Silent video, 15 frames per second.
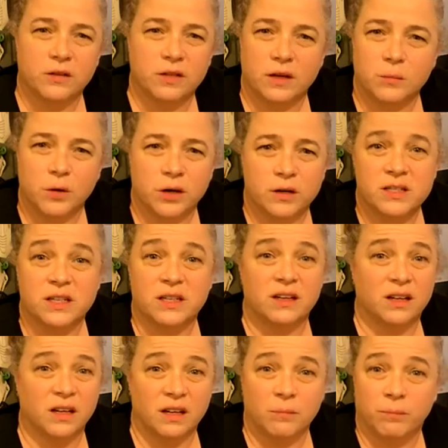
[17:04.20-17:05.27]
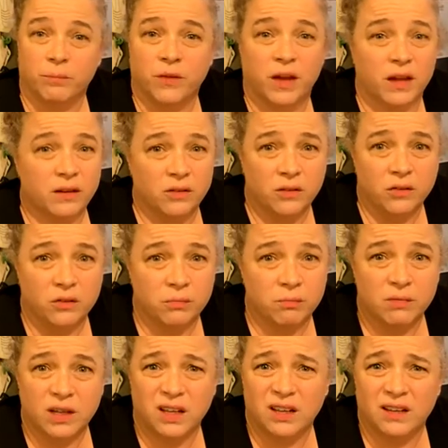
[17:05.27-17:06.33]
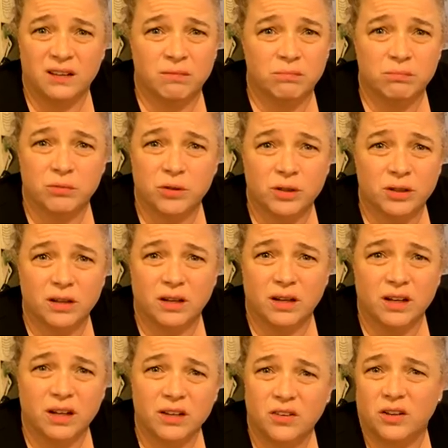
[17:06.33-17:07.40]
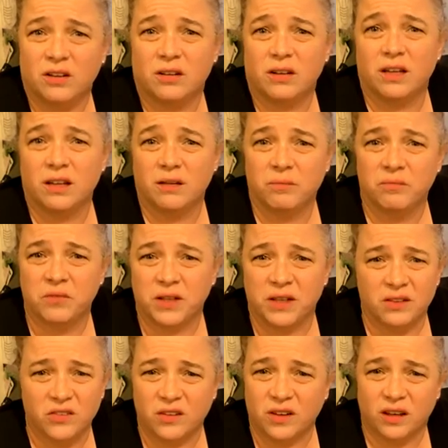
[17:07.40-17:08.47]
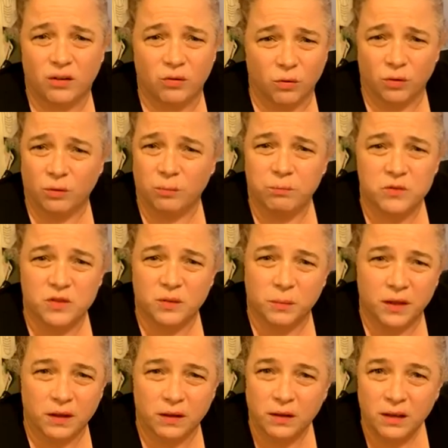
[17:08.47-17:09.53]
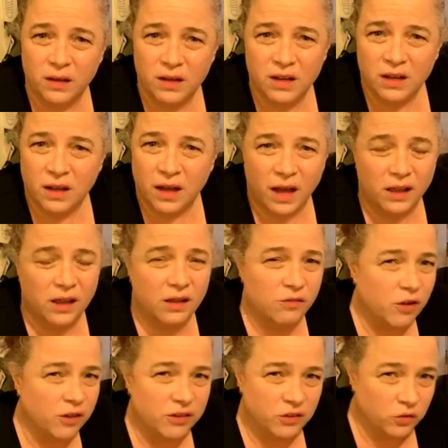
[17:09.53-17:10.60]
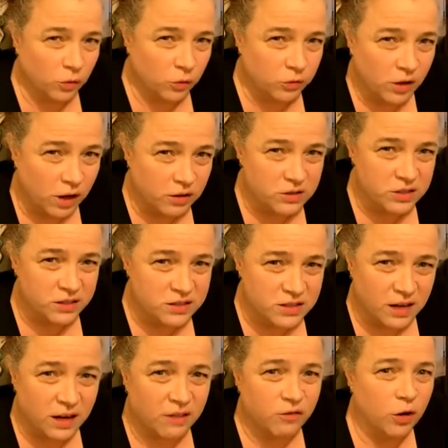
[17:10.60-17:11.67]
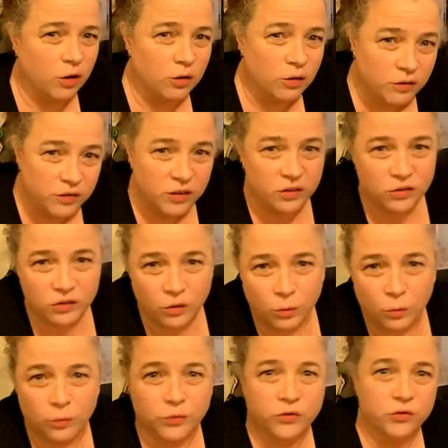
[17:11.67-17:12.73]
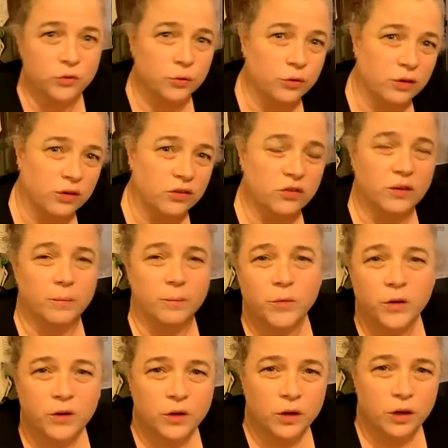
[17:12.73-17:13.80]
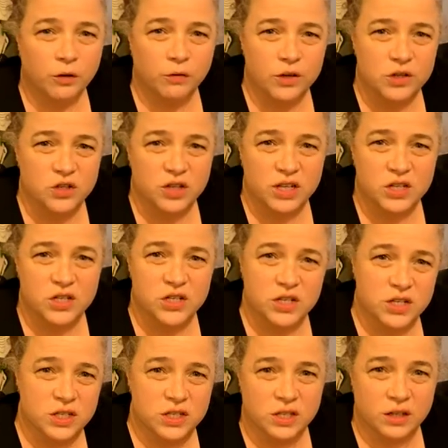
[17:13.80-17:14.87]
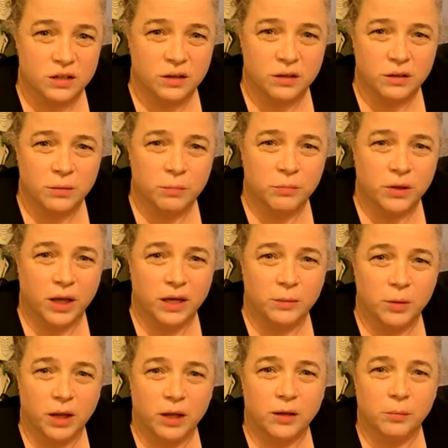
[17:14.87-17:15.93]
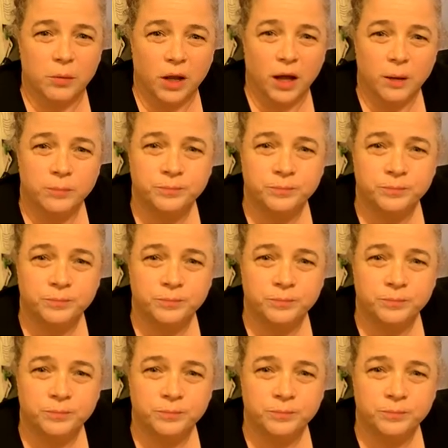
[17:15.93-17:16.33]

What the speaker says: than a martini, and he put an onion in instead or something. I love all these old cocktails that have all of these old stories and originations and blah-de-blah-de-blah.